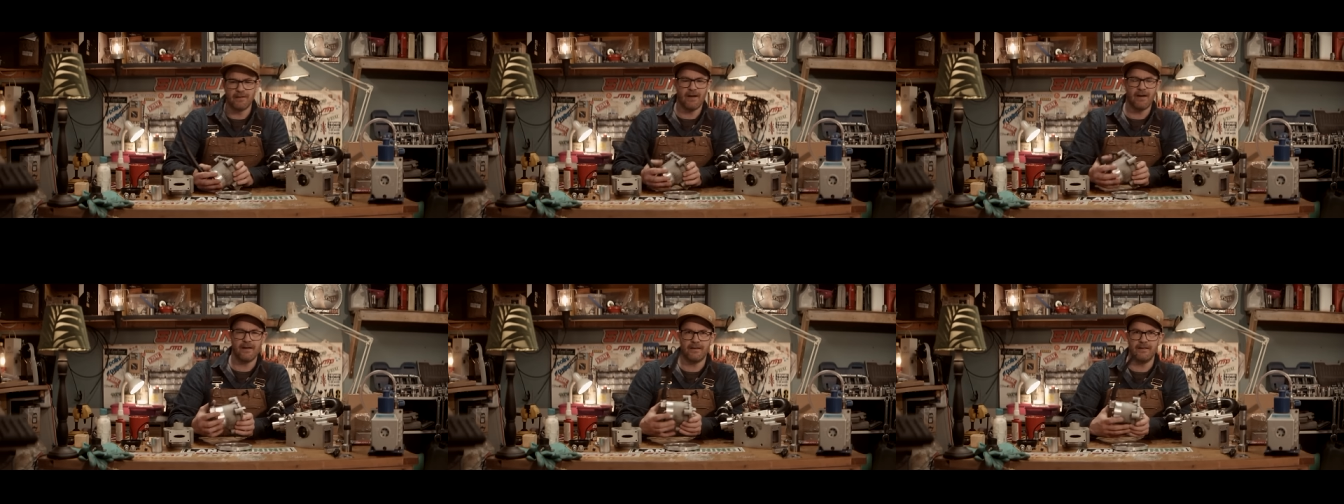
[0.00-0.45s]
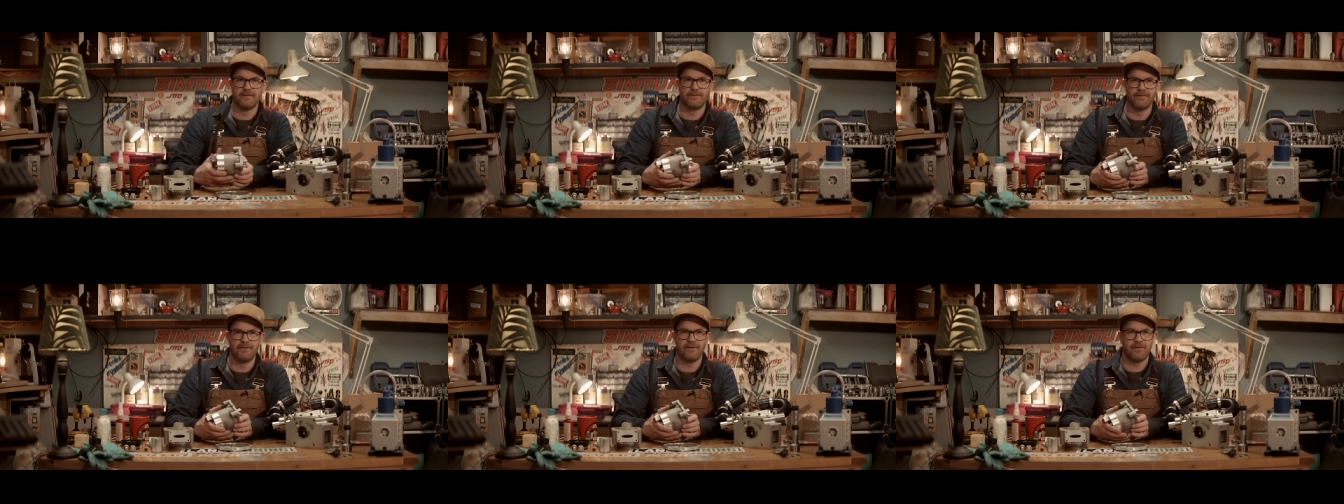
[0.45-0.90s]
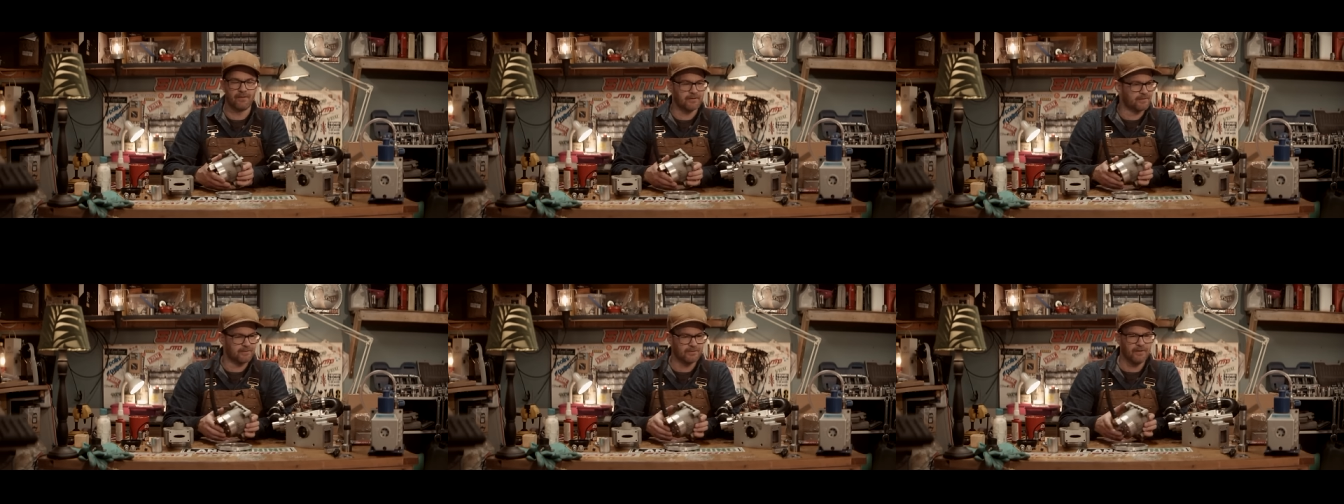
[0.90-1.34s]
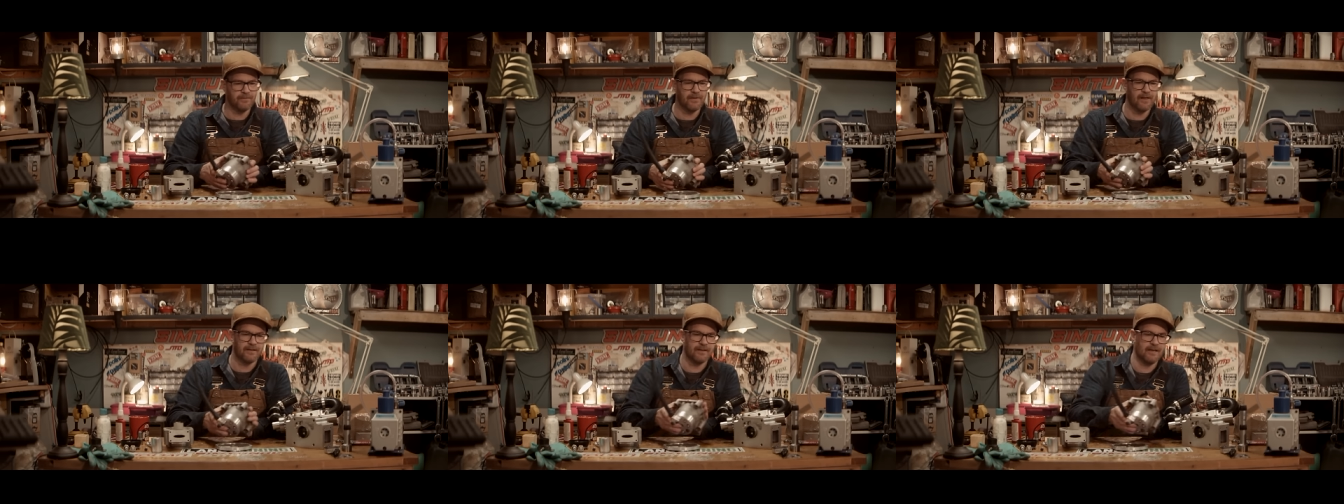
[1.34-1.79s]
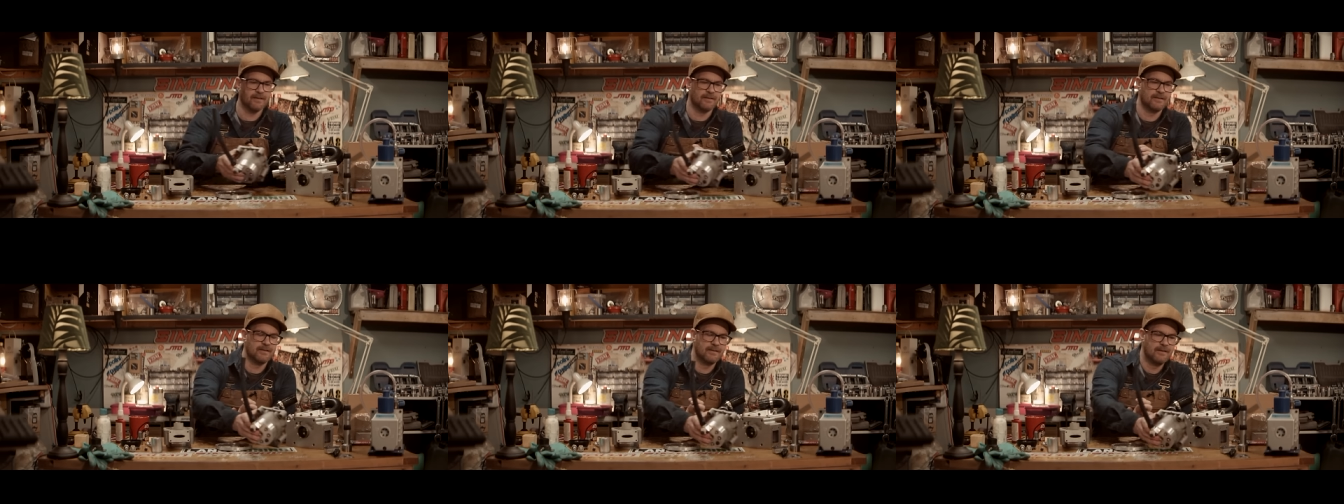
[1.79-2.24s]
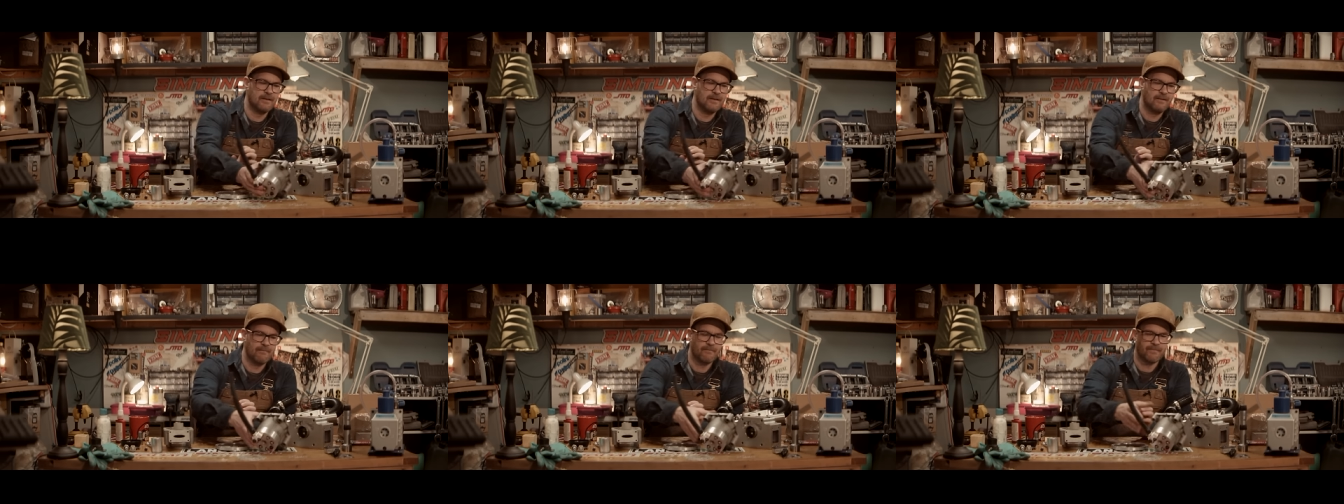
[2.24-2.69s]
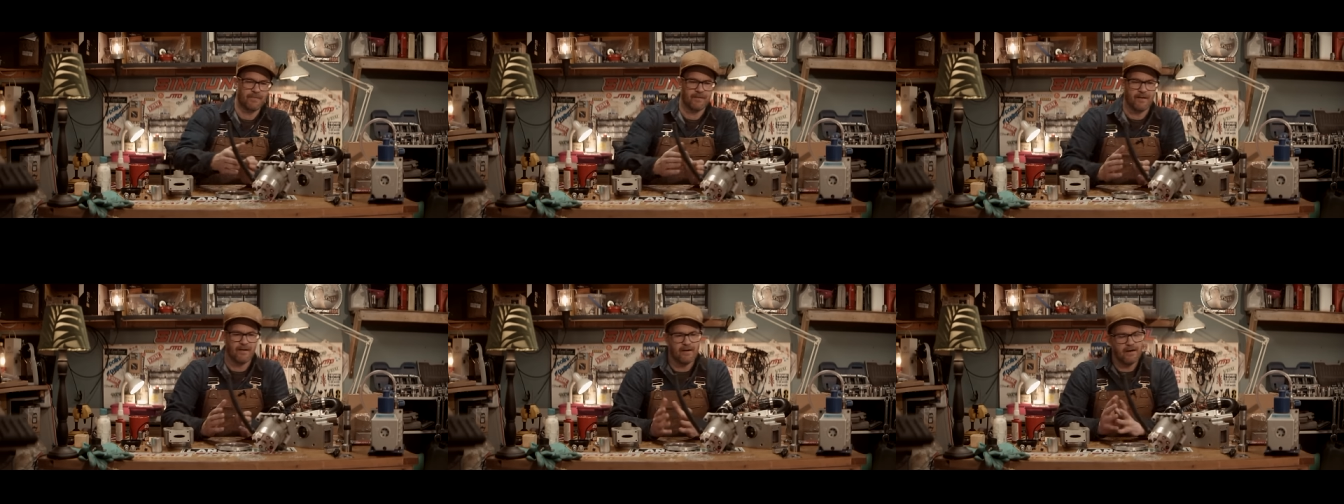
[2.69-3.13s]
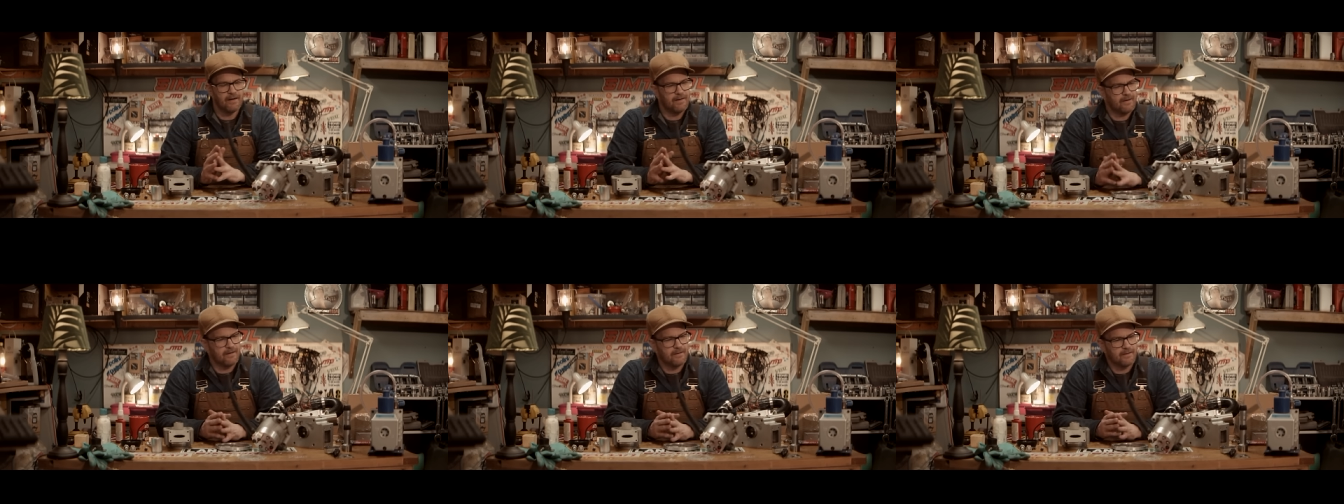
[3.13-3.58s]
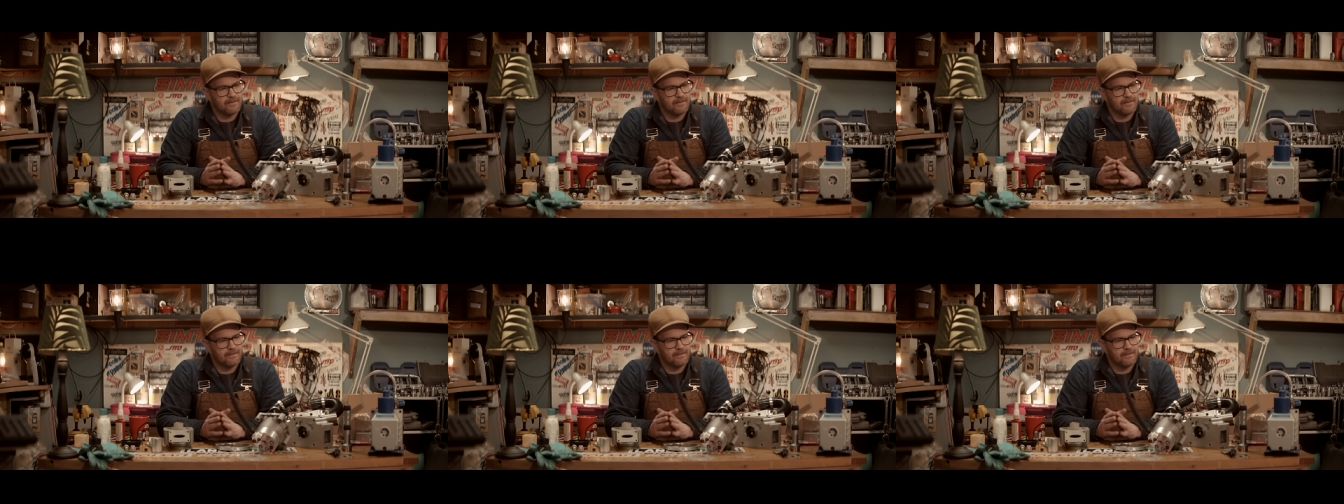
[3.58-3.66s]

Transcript: lie in doing stuff like that. I